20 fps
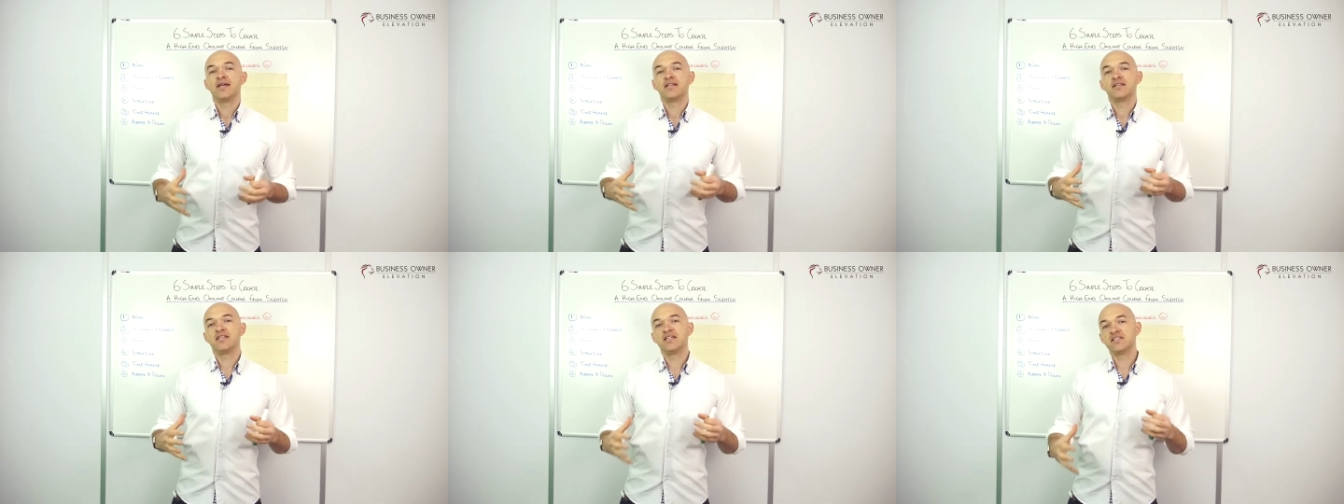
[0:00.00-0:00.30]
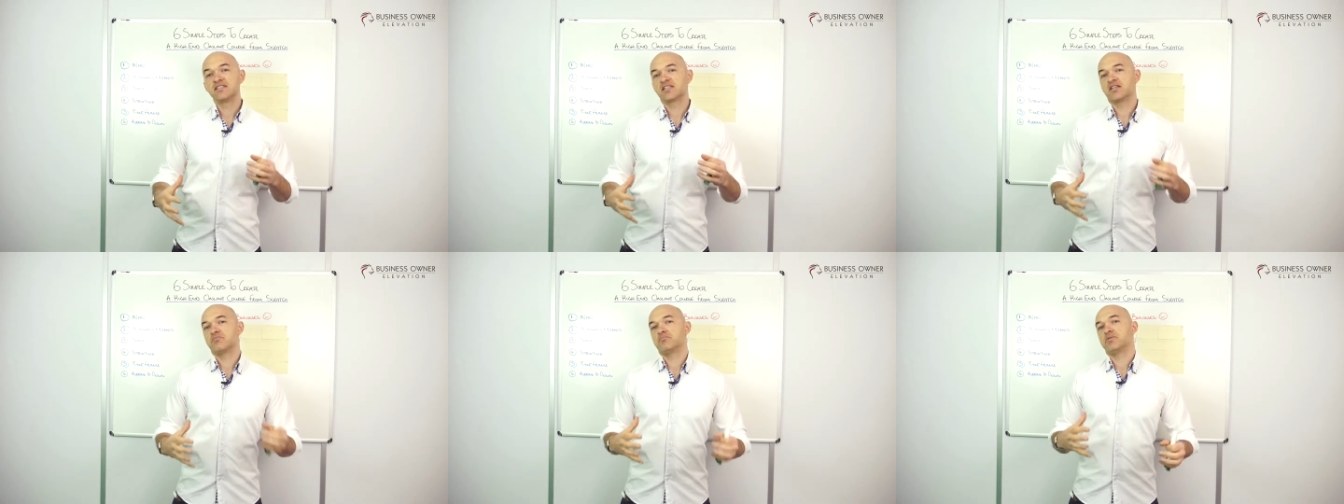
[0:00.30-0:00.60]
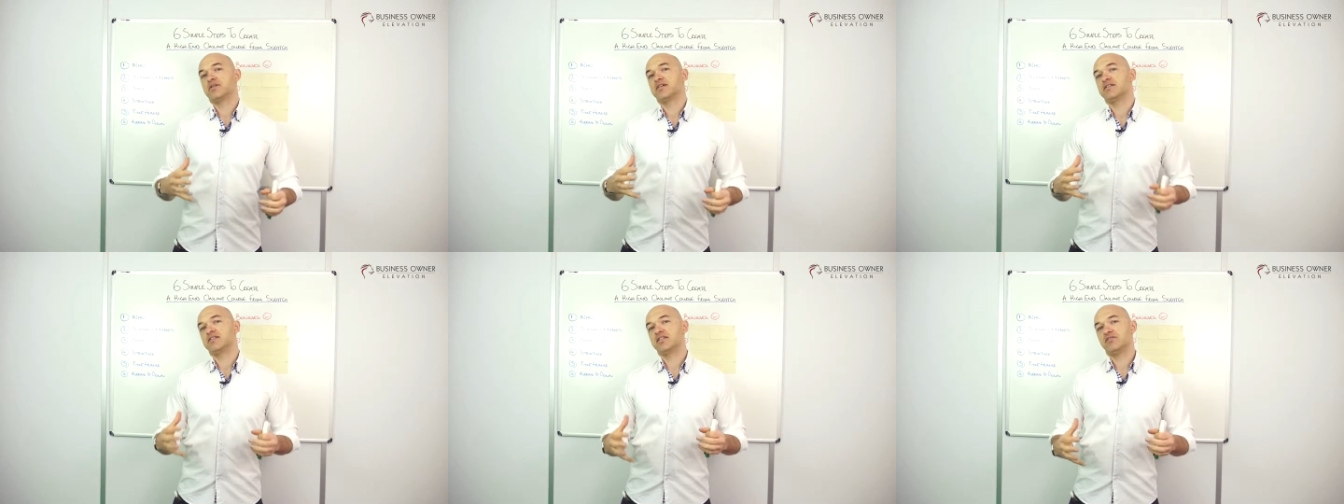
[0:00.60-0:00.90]
this can
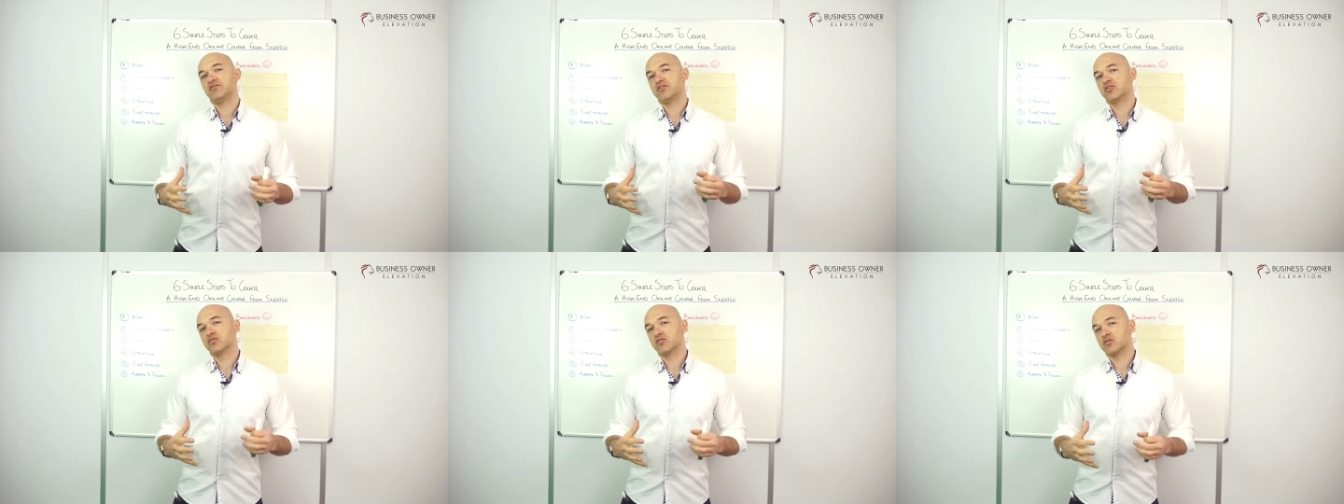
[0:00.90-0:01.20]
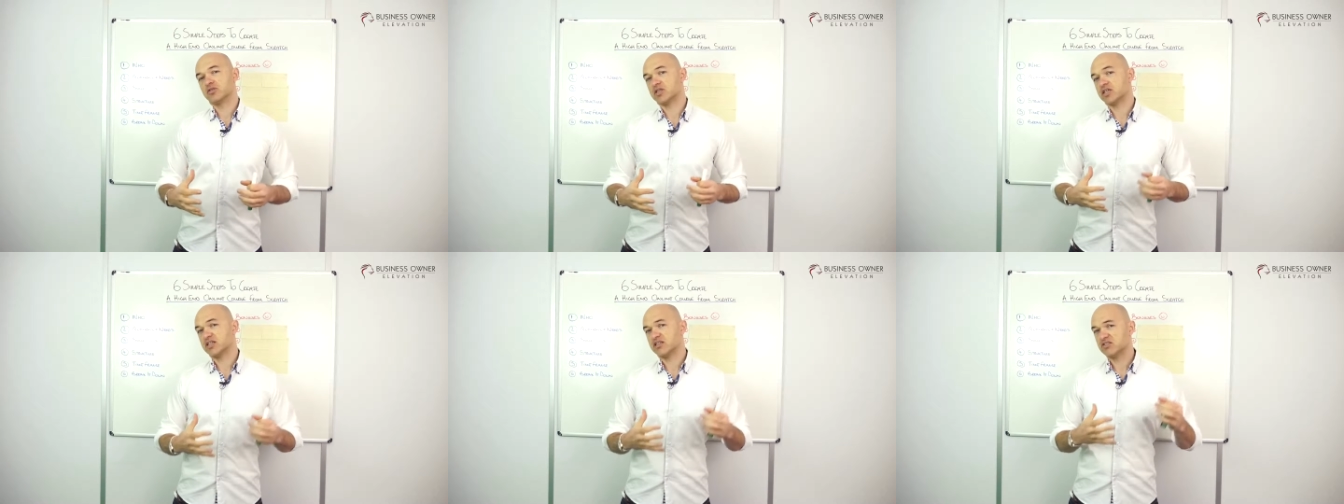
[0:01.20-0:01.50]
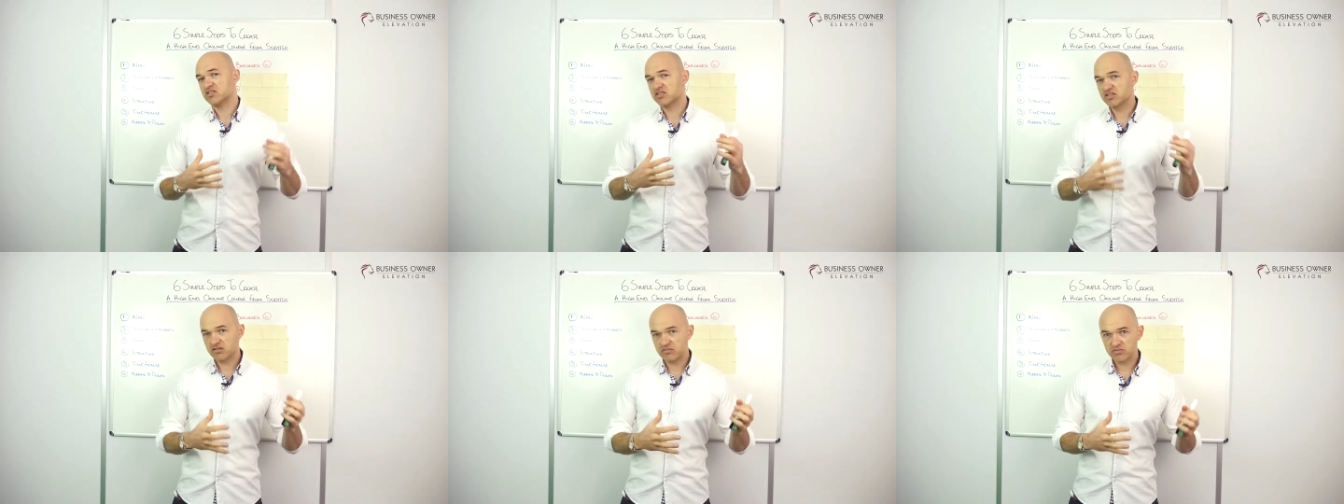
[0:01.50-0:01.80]
be a difficult thing. And
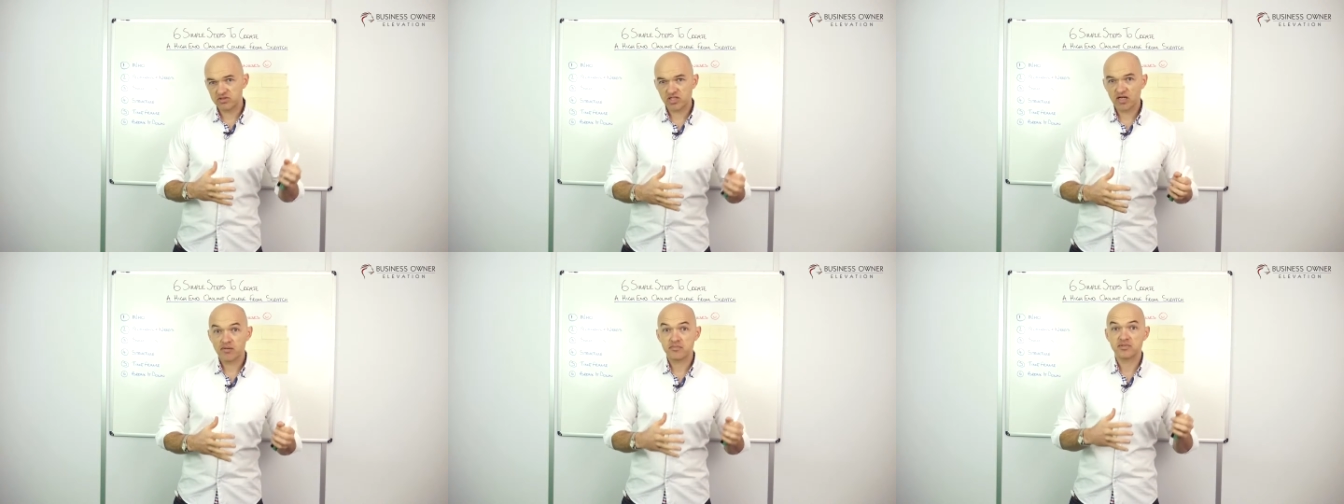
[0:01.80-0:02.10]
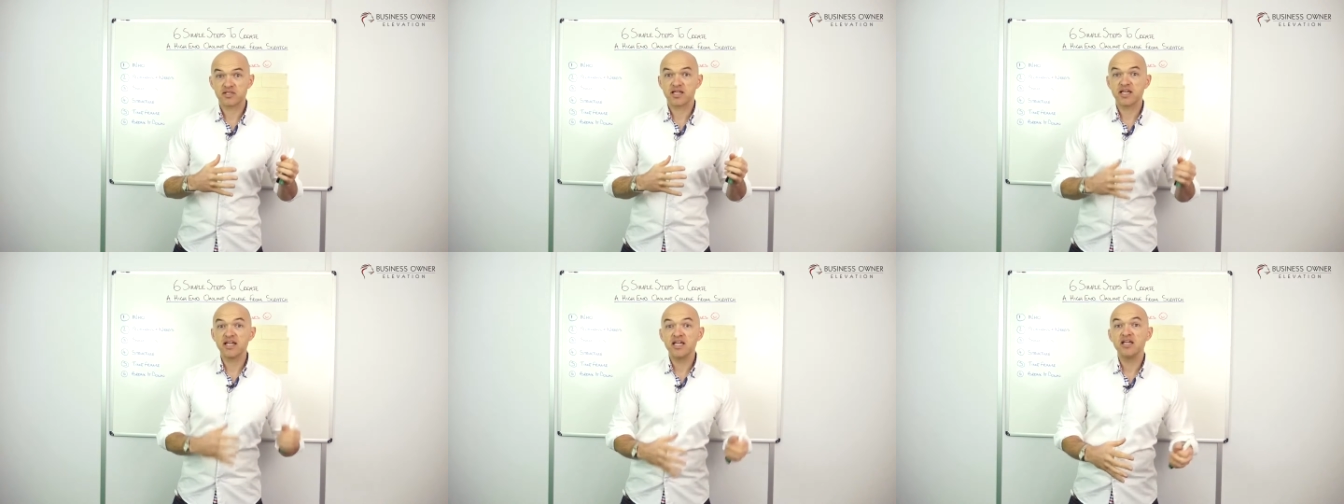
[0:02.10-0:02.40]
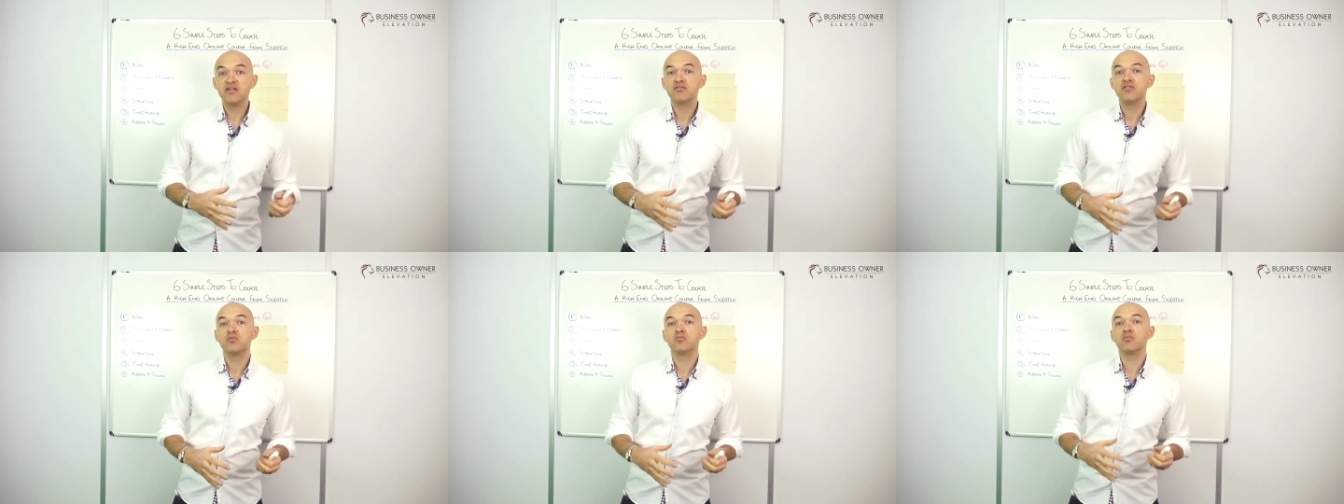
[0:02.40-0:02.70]
sometimes
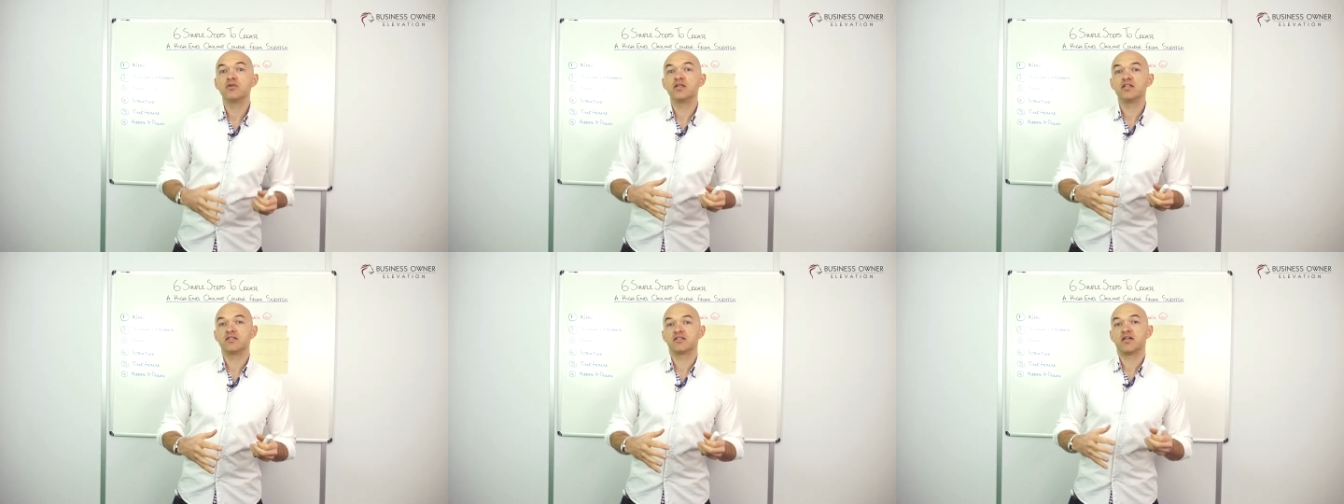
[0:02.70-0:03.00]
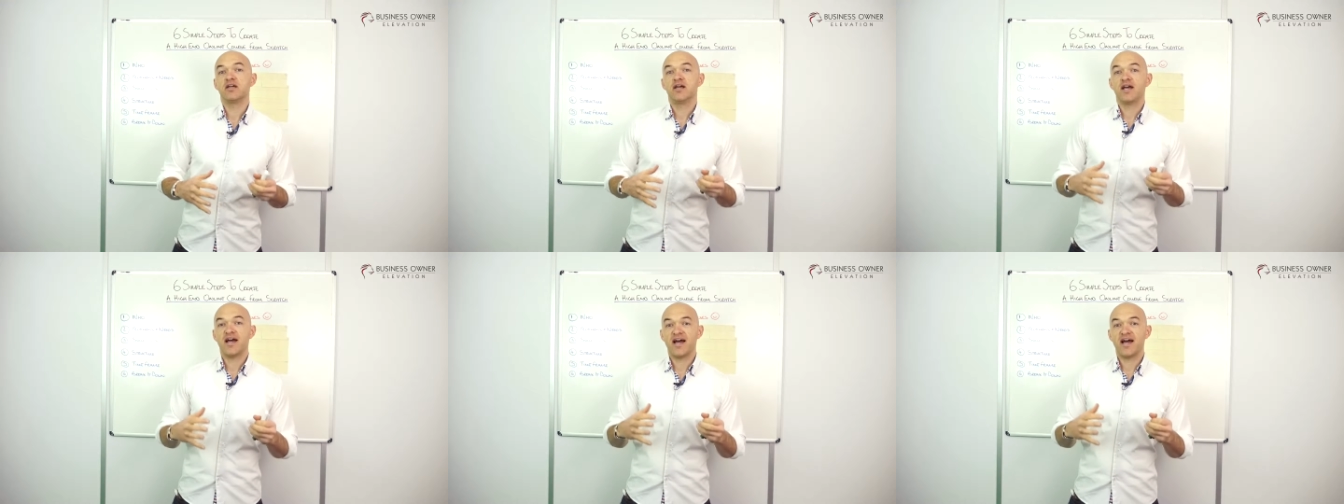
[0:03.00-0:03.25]
even with